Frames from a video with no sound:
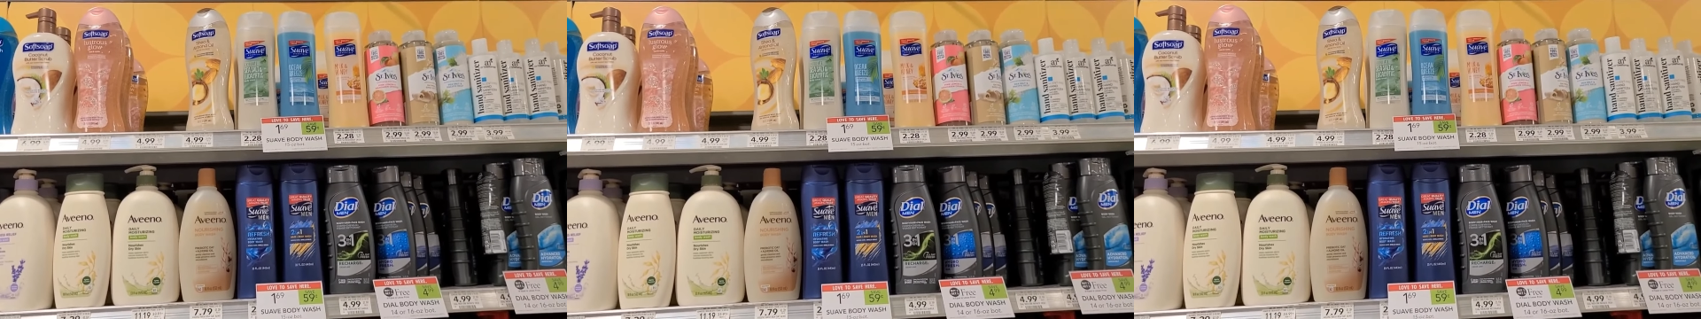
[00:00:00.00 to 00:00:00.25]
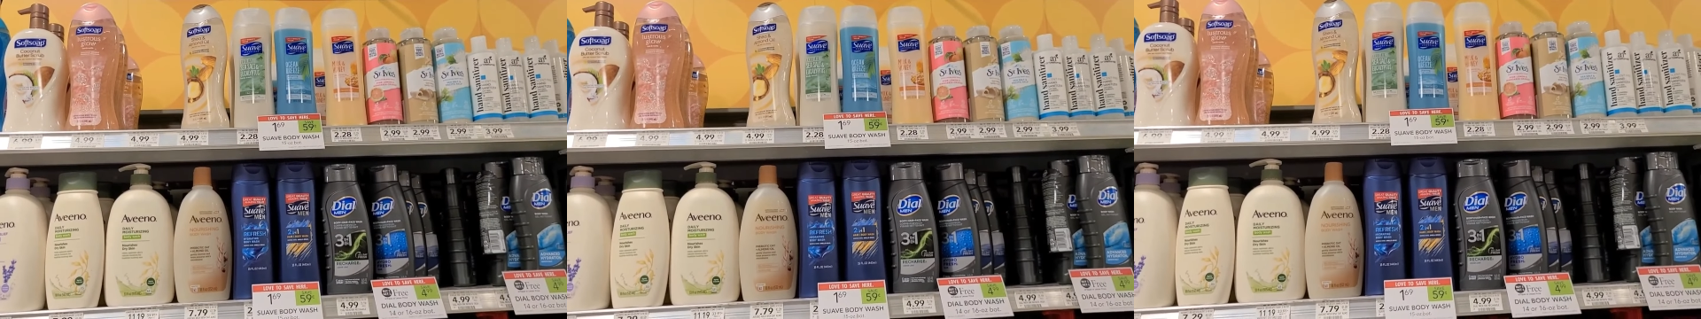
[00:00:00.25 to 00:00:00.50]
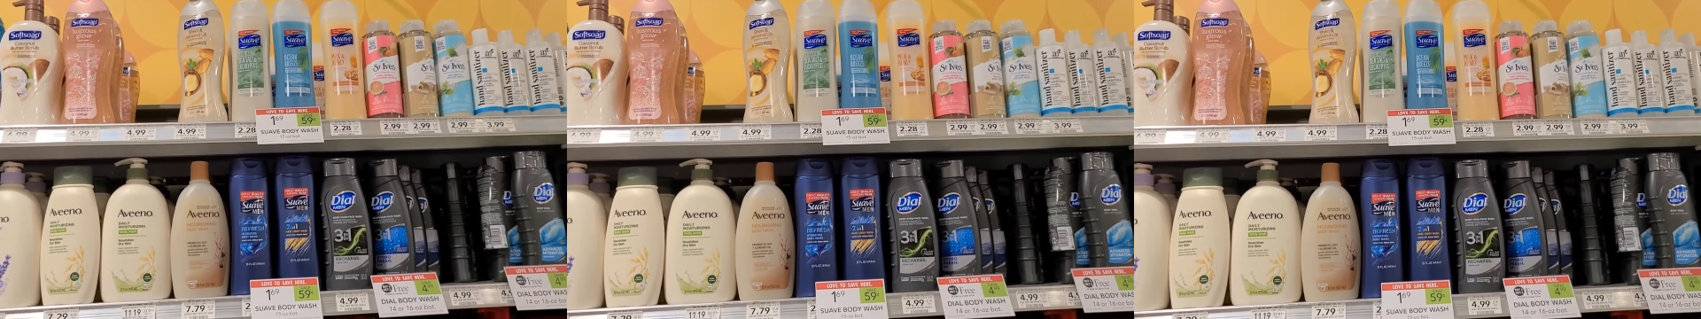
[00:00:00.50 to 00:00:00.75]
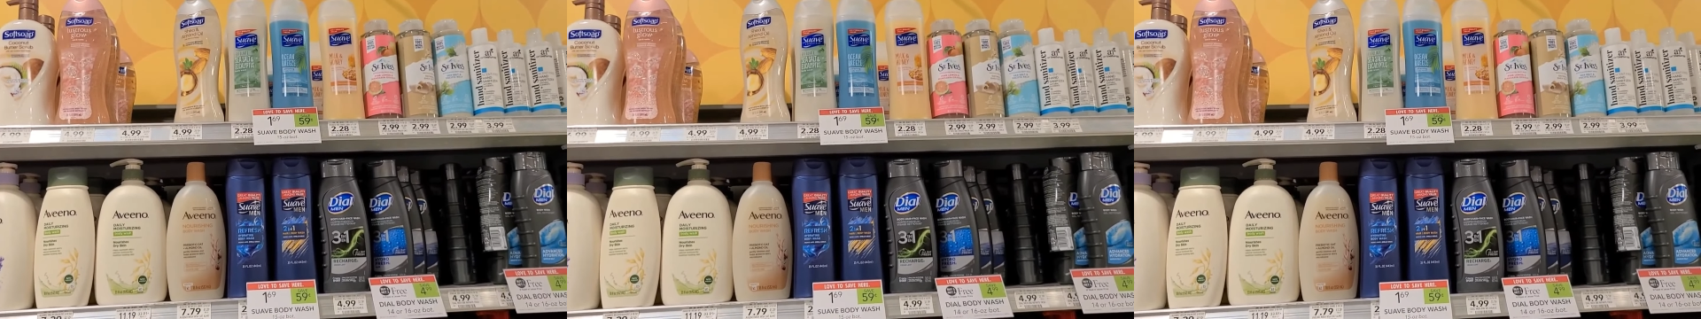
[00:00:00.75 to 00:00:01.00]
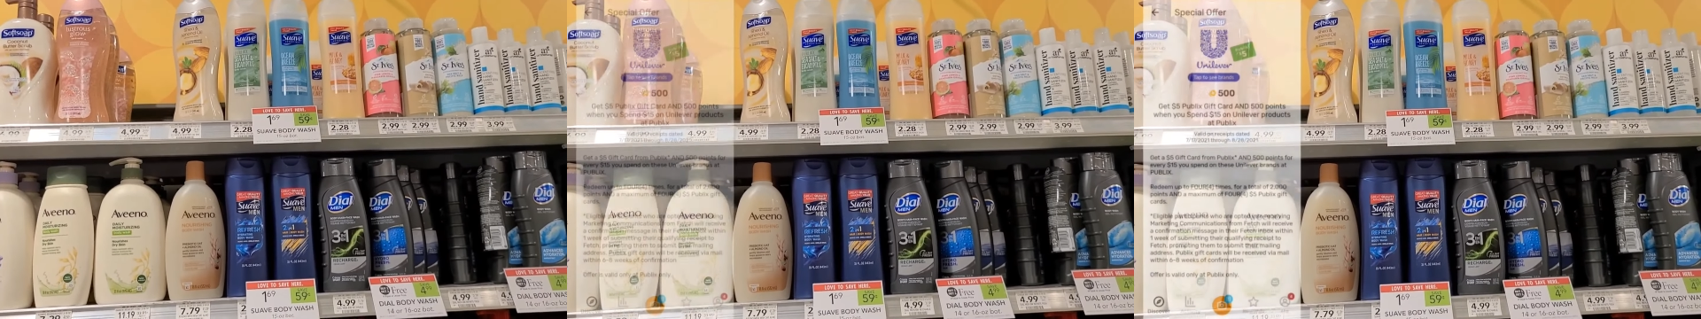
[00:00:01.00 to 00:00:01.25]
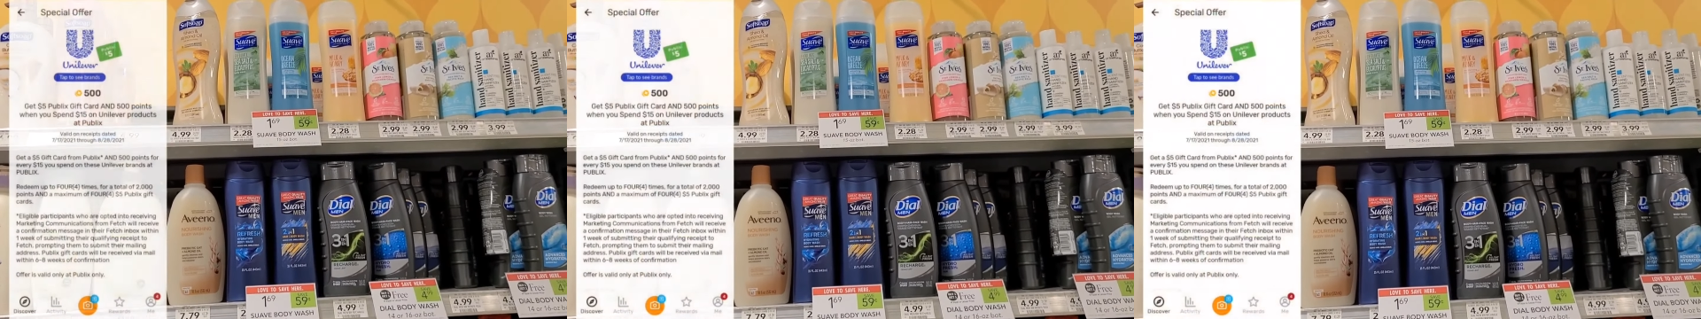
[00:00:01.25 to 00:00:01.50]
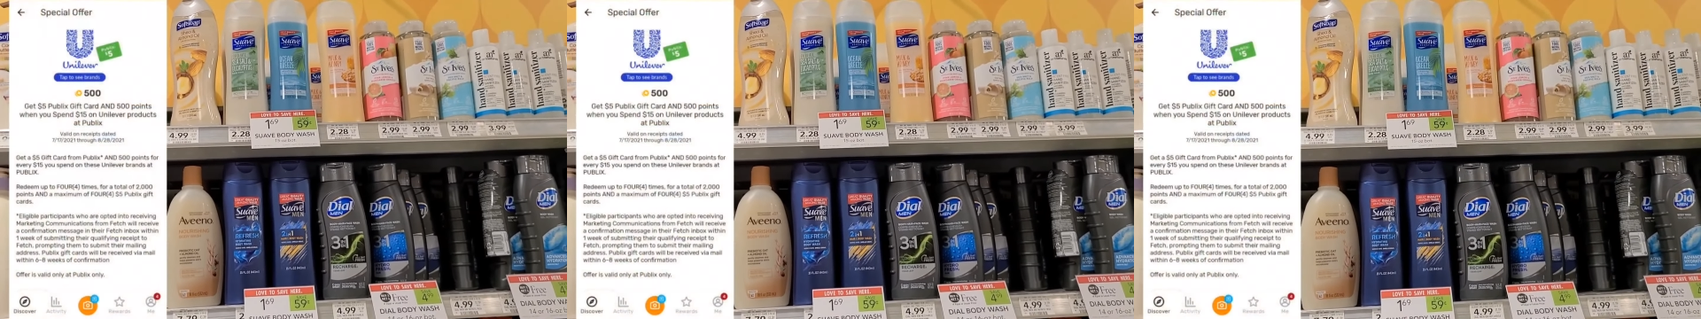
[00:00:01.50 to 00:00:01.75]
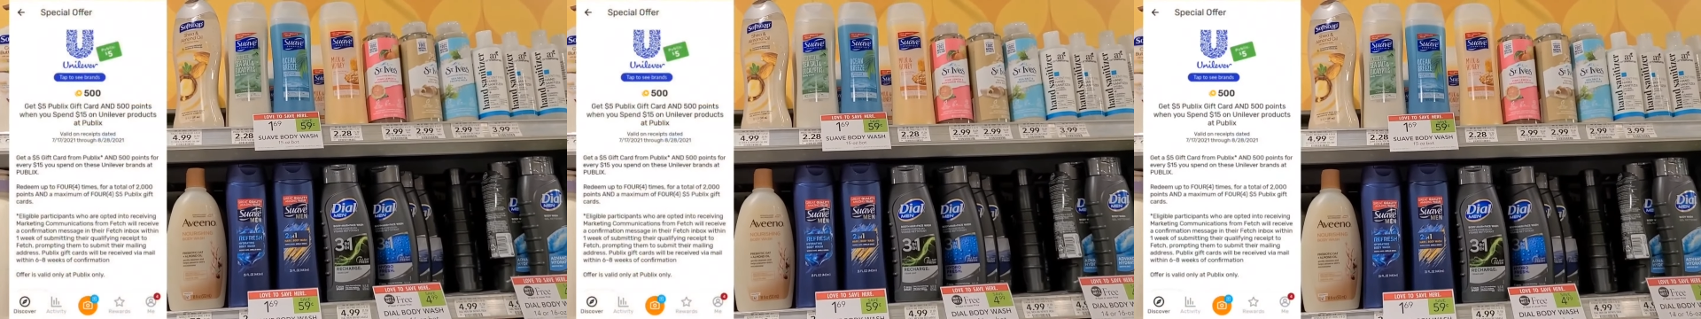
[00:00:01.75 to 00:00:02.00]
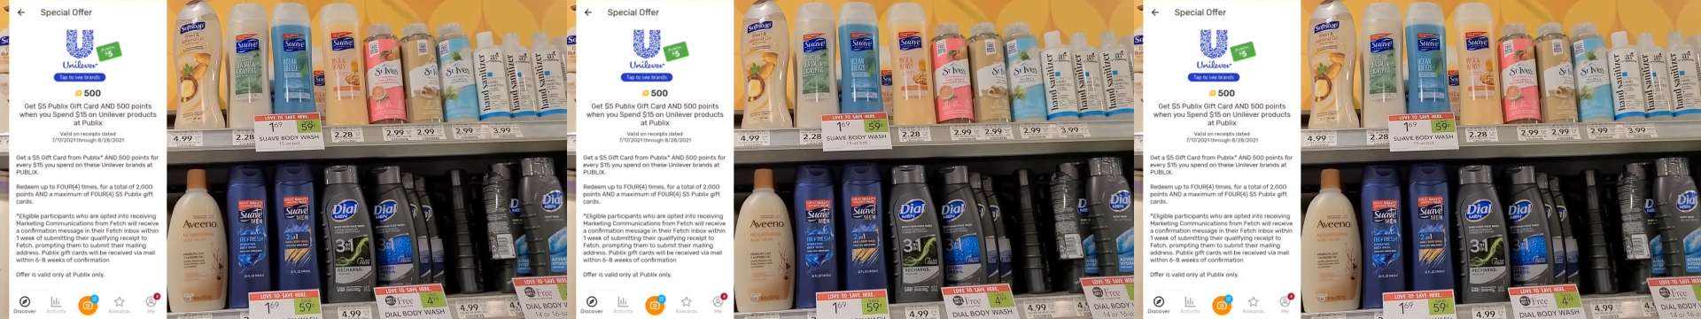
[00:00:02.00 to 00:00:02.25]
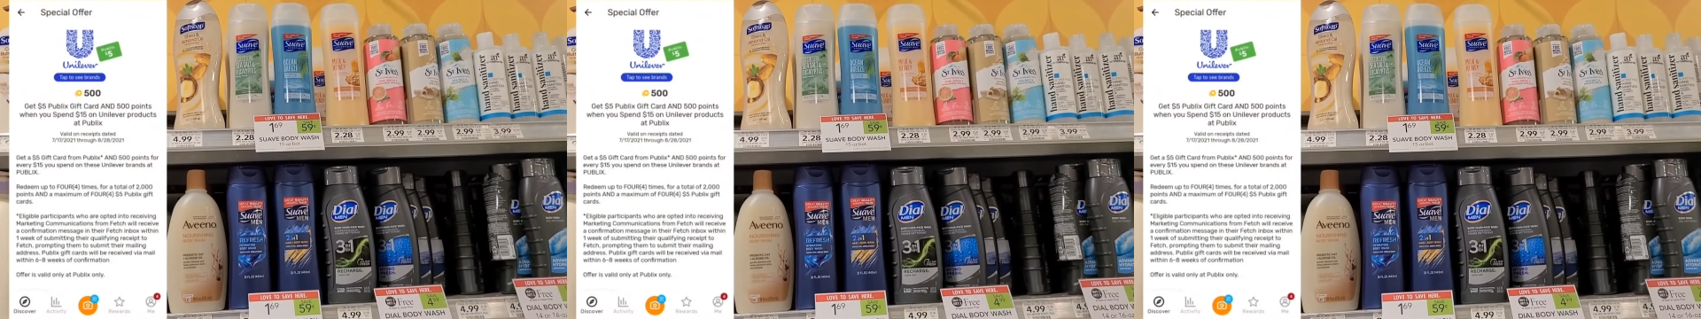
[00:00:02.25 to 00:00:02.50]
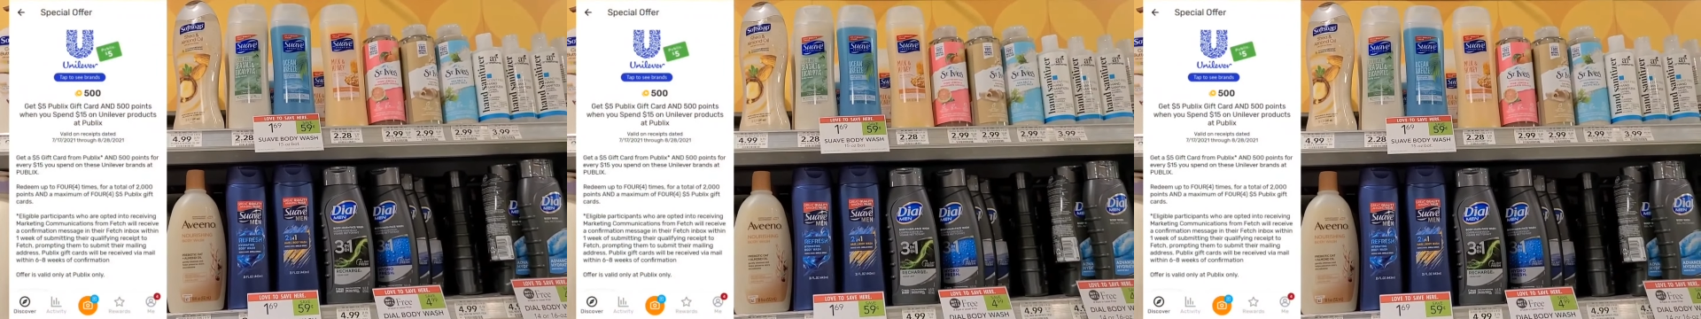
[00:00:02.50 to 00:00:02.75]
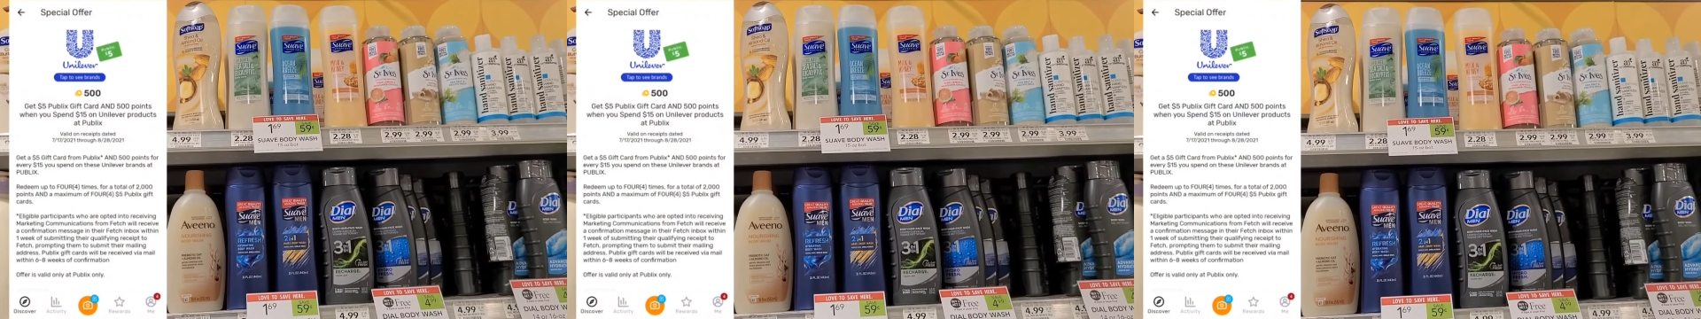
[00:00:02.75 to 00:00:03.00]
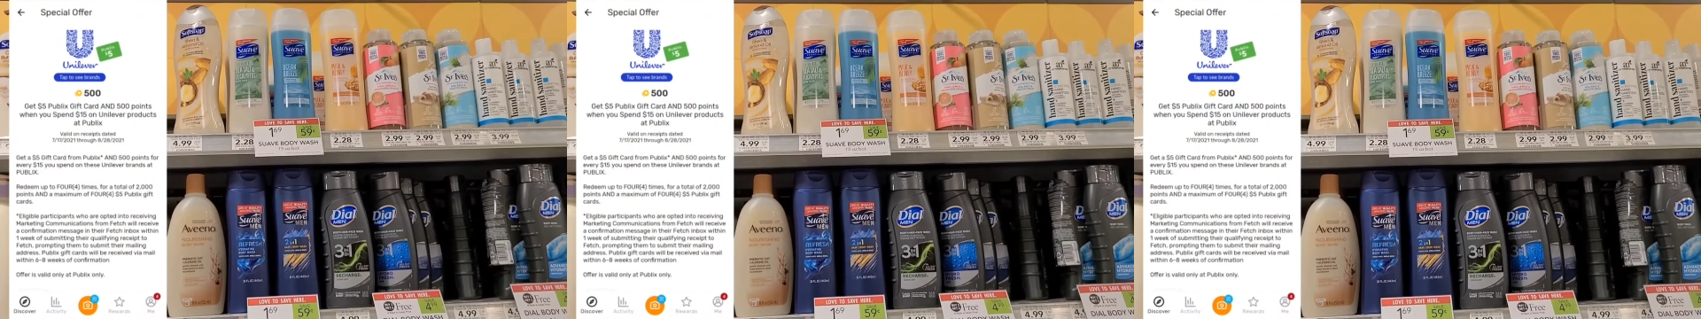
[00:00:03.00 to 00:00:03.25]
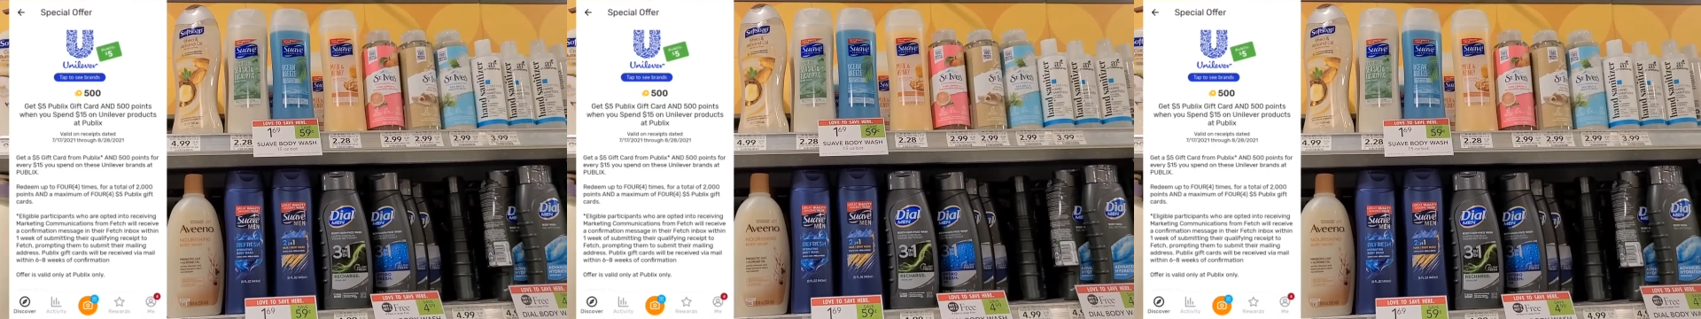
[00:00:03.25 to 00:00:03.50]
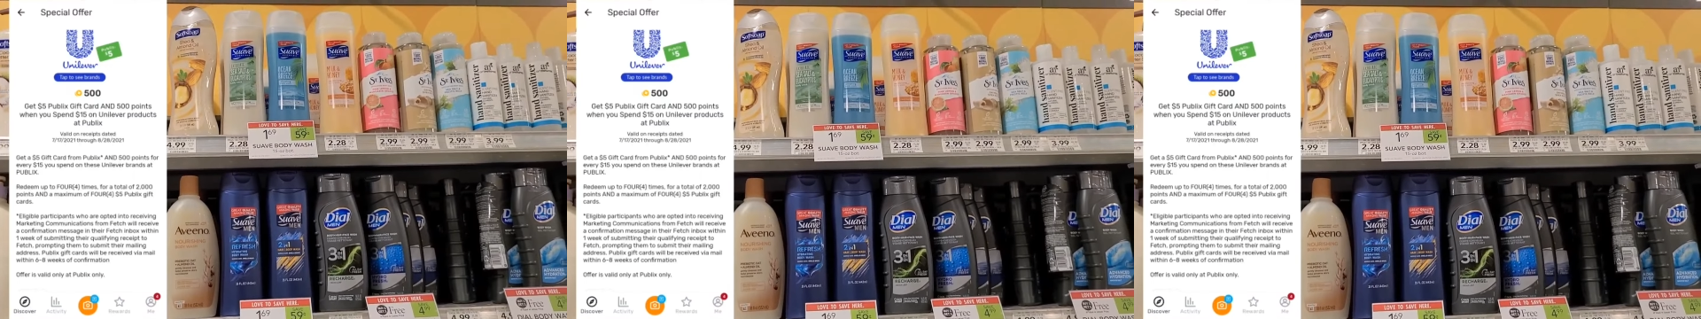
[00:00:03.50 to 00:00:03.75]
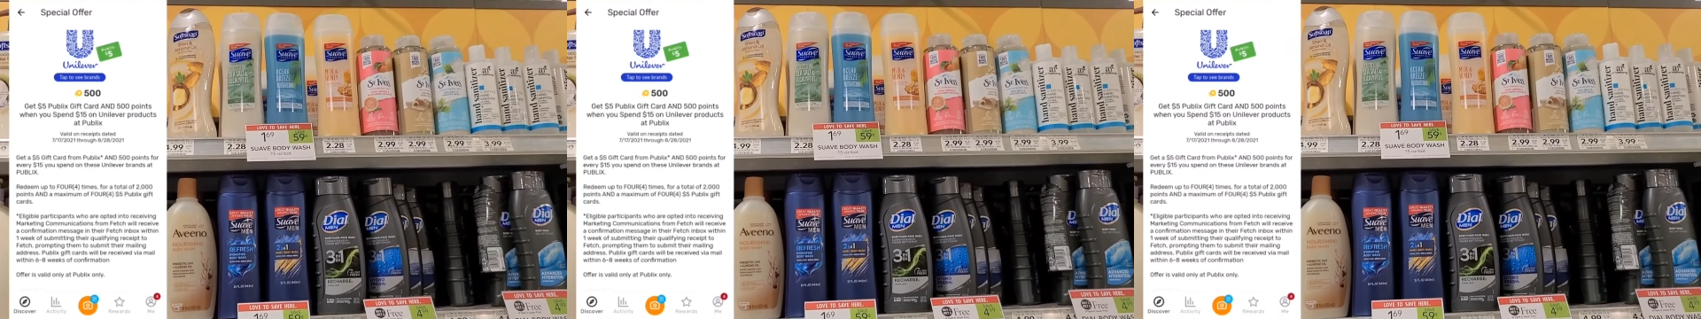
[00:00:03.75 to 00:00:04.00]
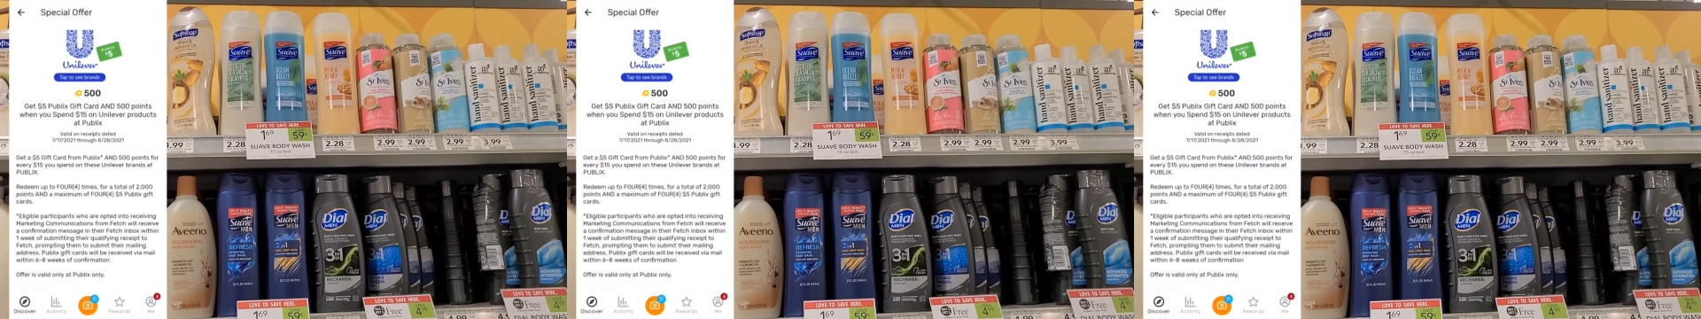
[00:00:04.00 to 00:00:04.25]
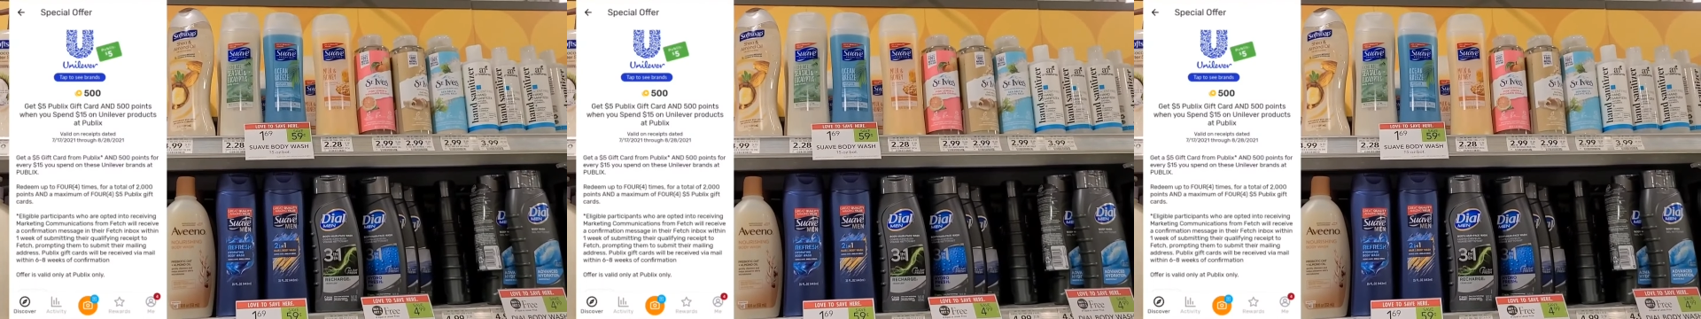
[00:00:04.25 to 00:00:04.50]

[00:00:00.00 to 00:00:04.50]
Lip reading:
[unreadable: no face in view]